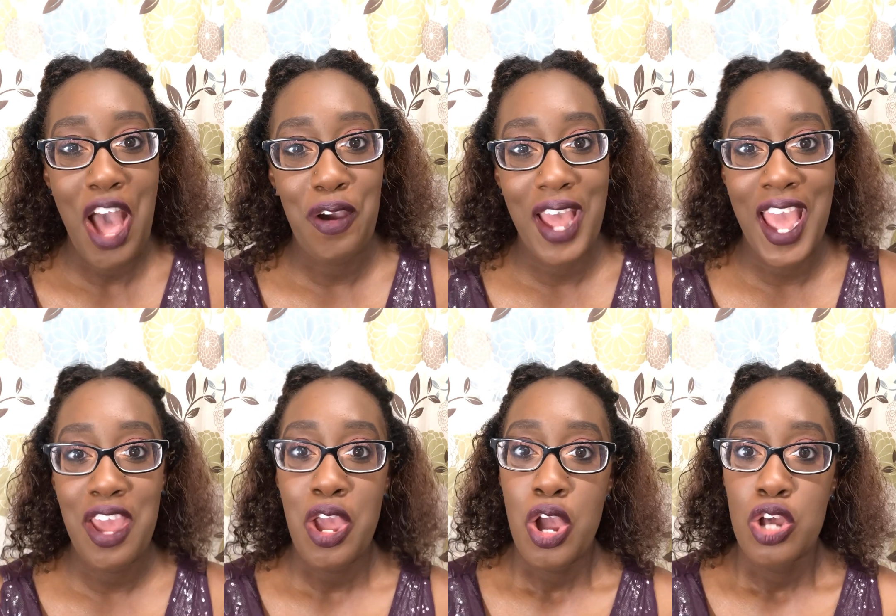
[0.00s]

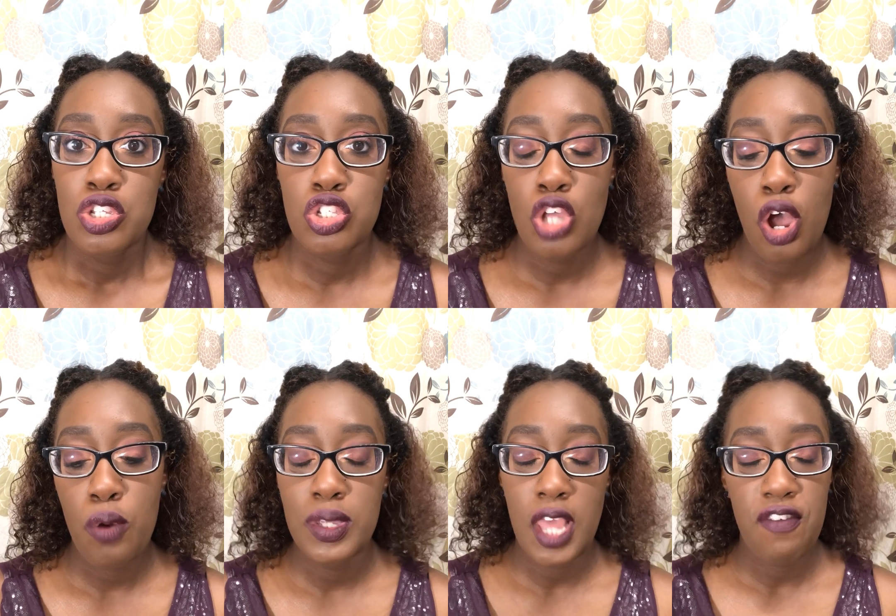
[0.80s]
Okay,
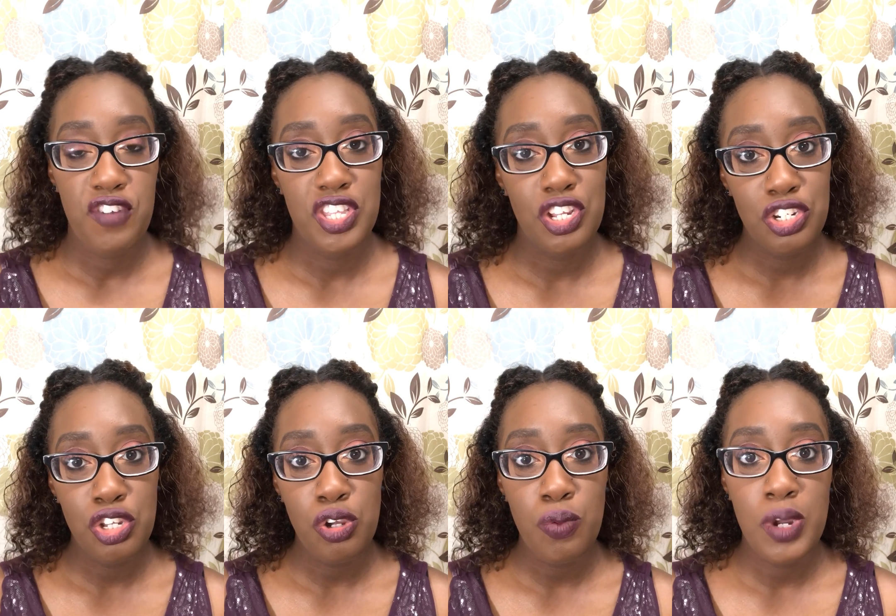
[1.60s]
so without further
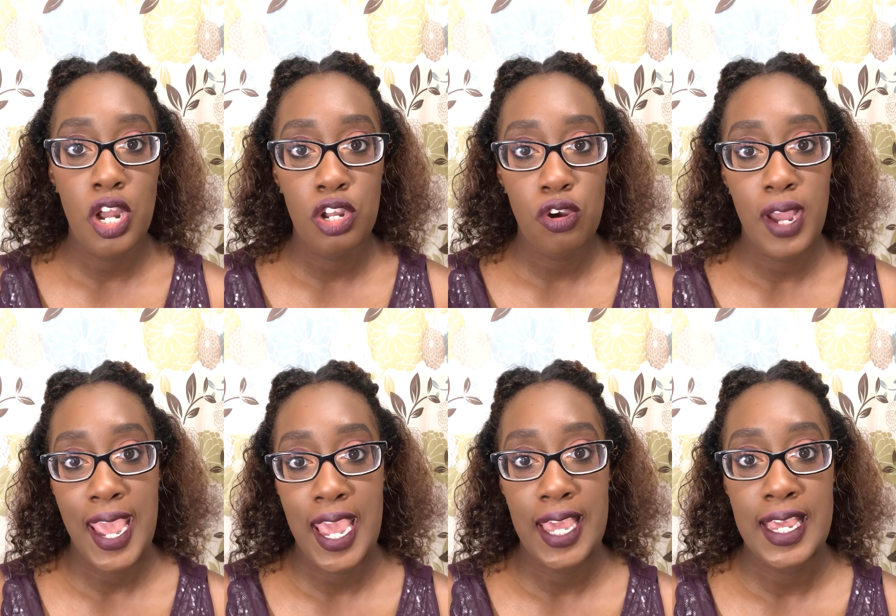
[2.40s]
ado, we're gonna go
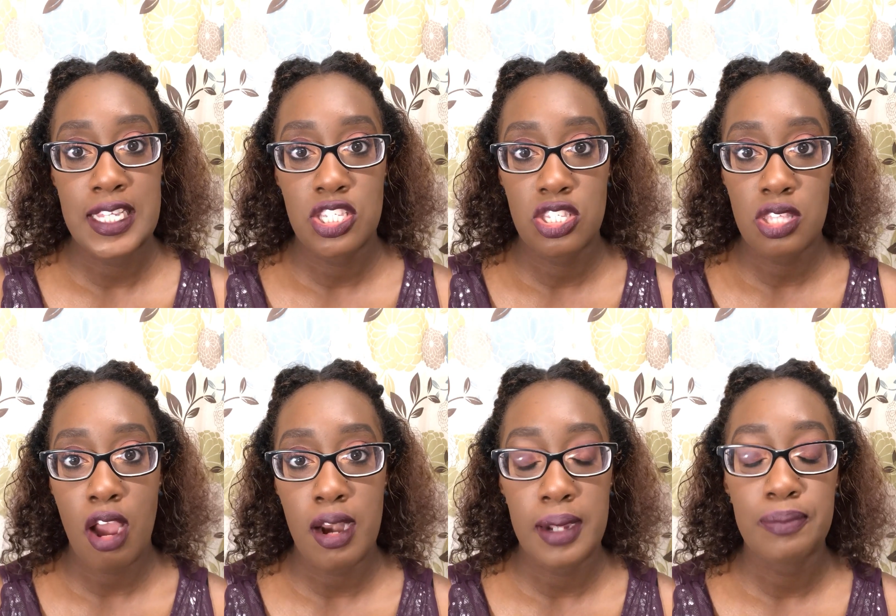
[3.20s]
ahead and get
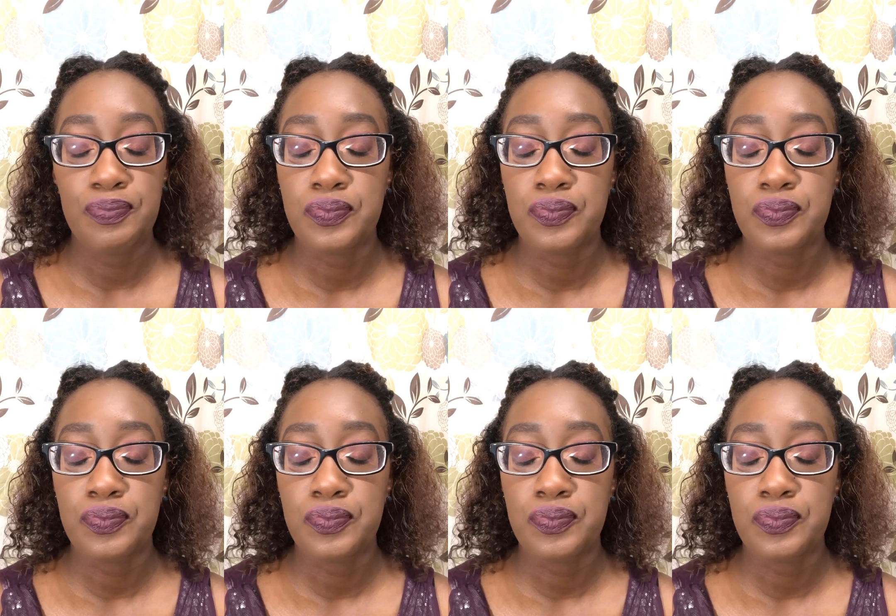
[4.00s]
started.